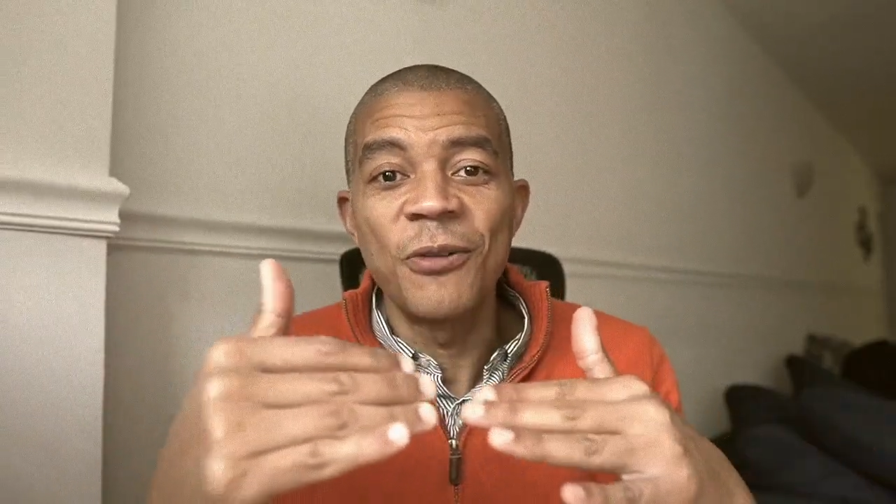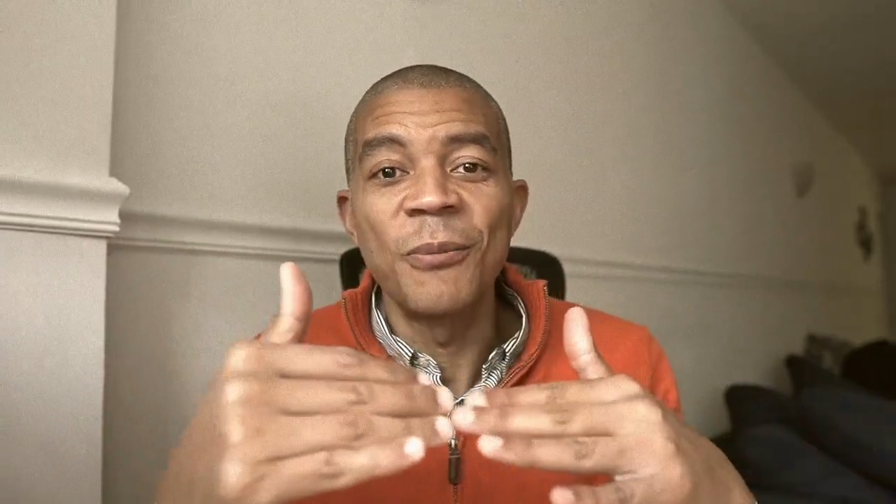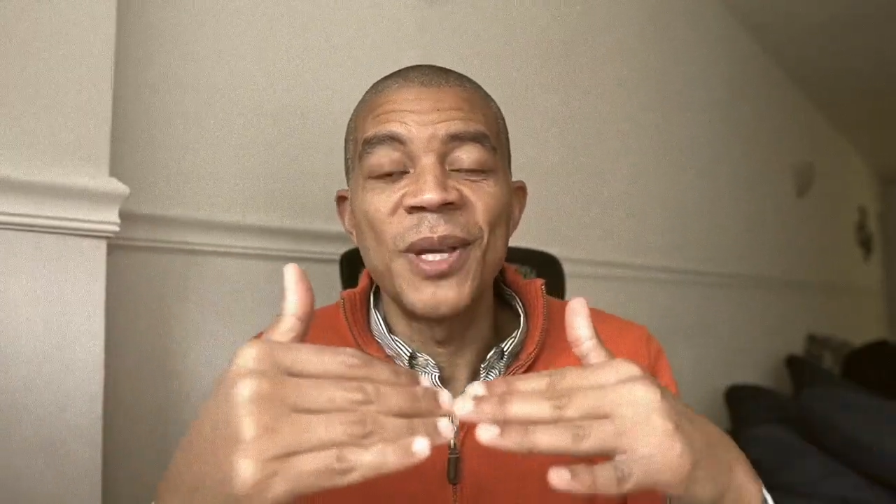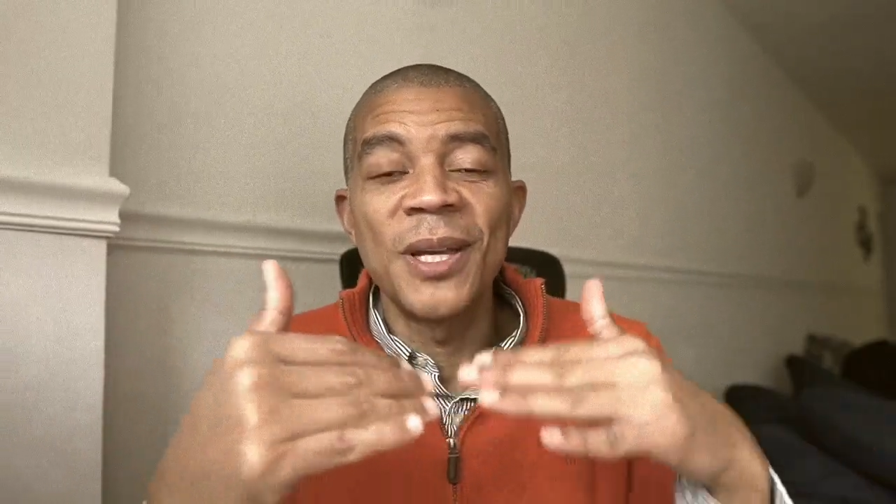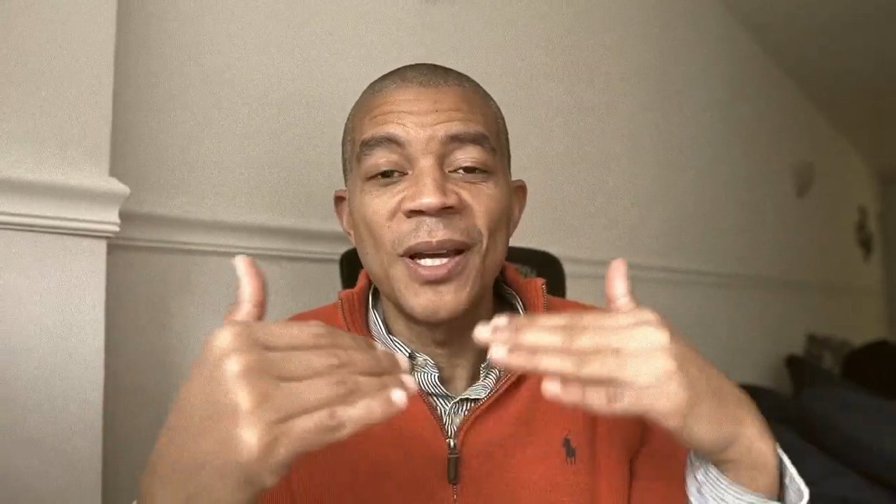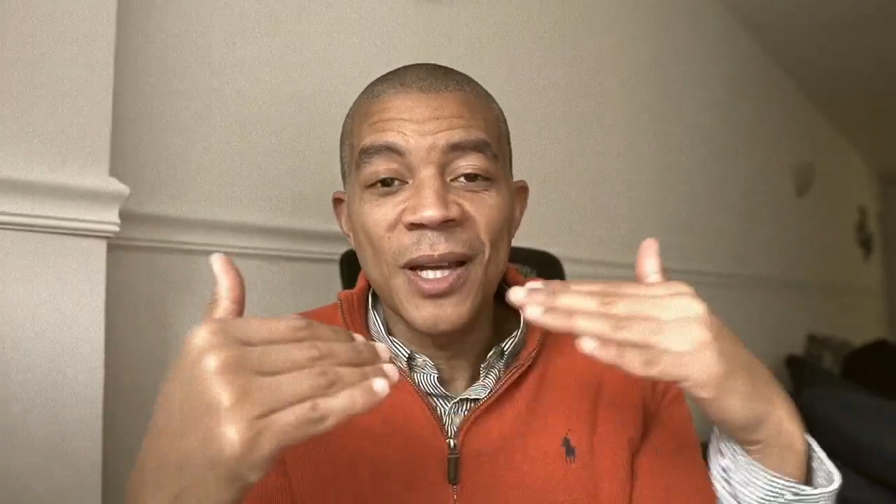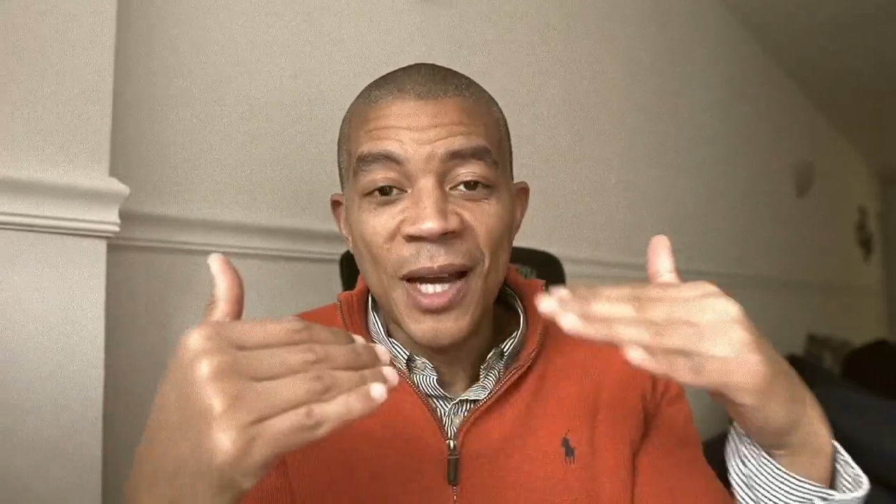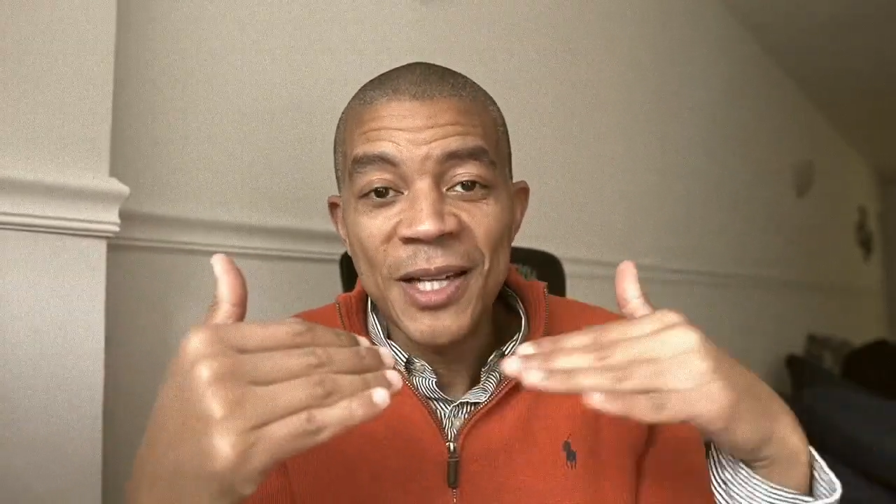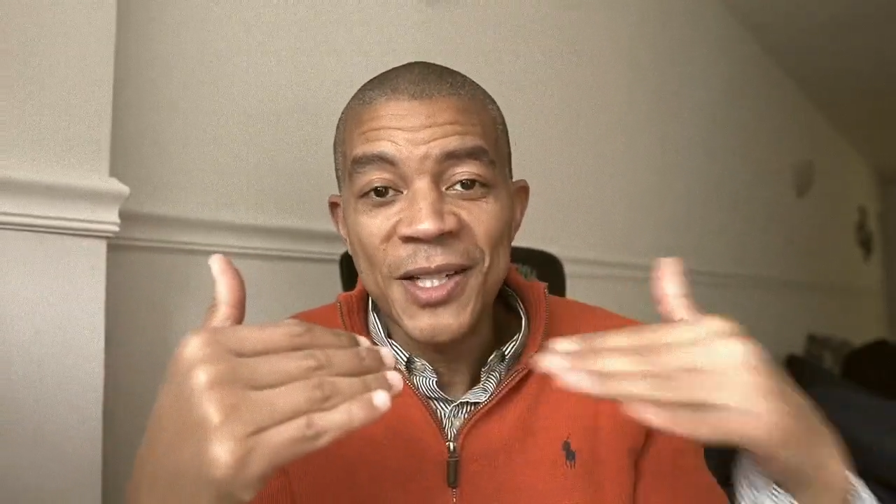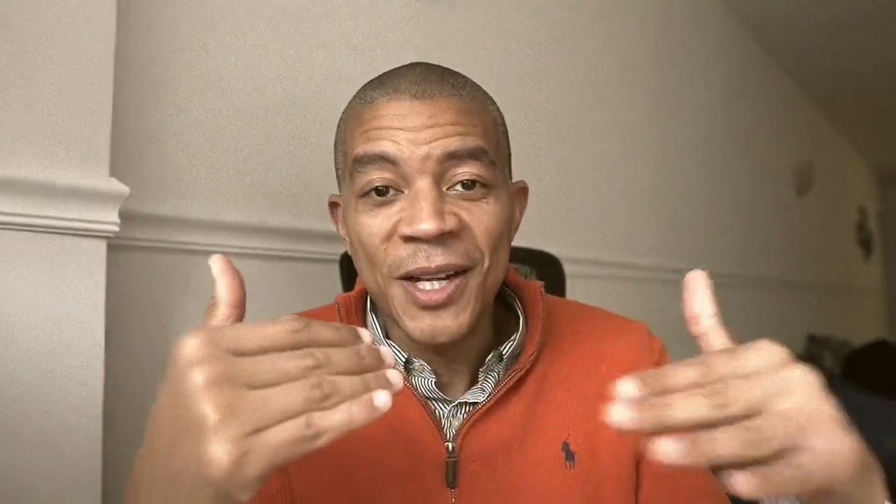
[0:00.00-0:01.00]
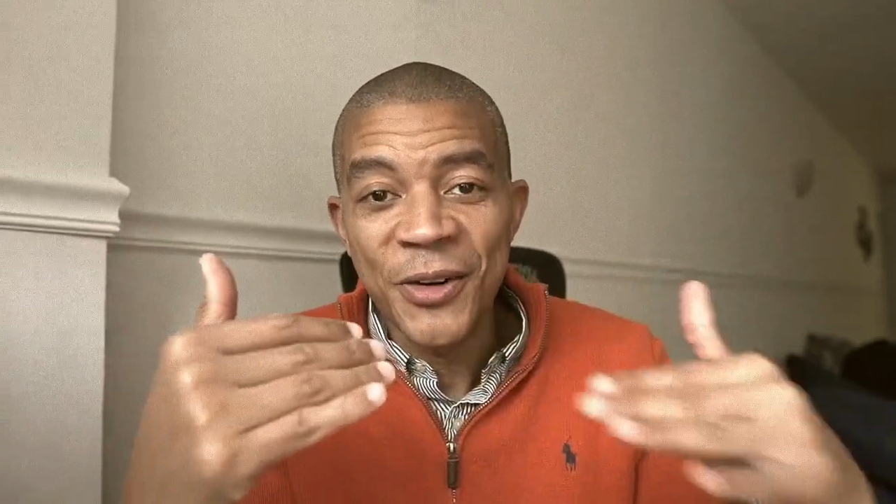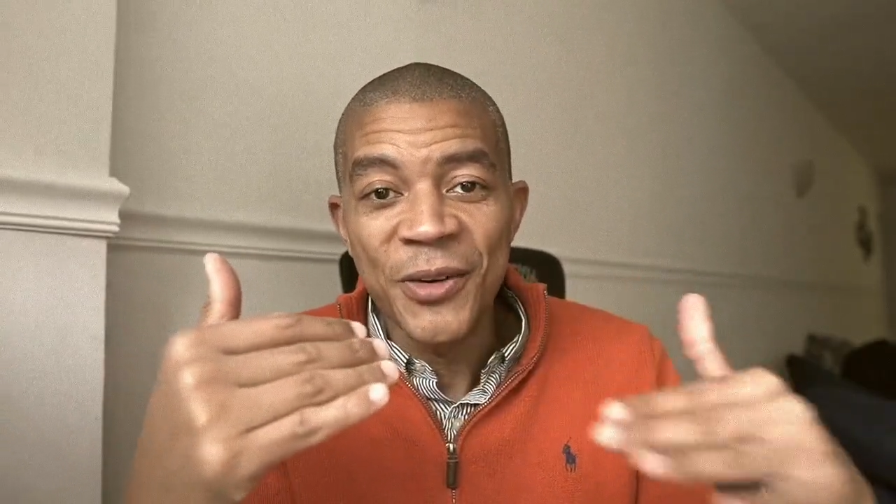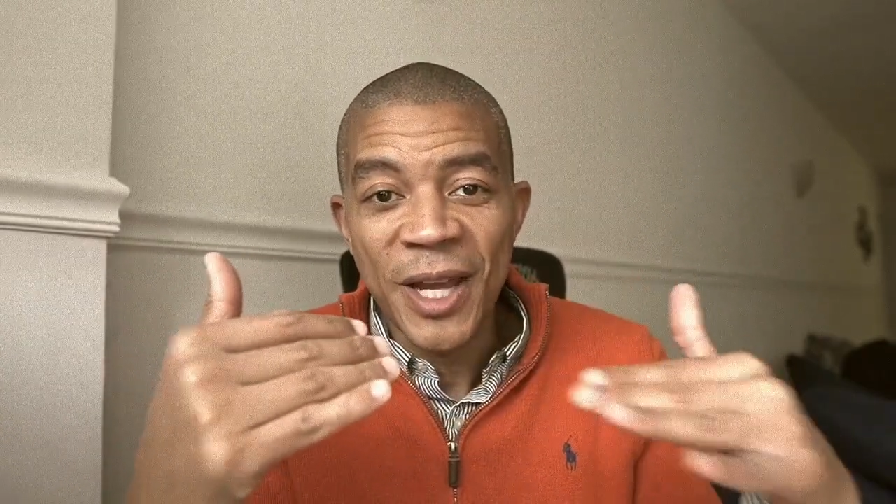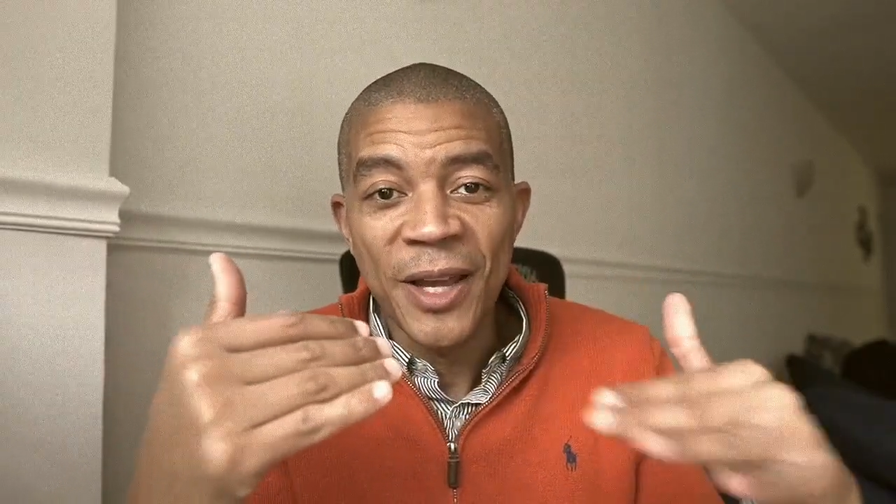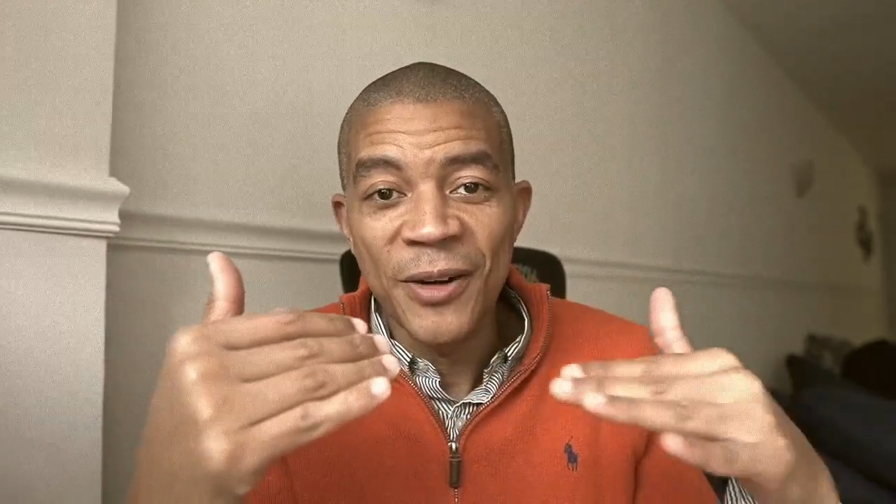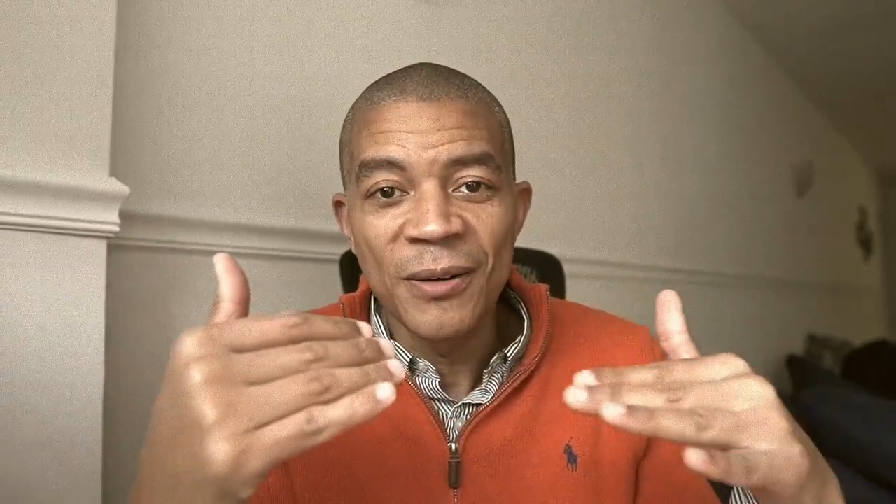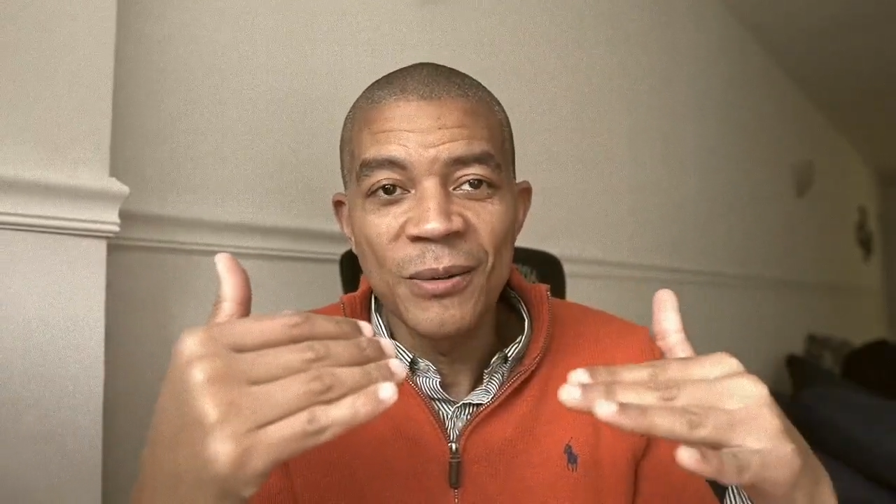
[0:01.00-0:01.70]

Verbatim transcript: from being a content creator,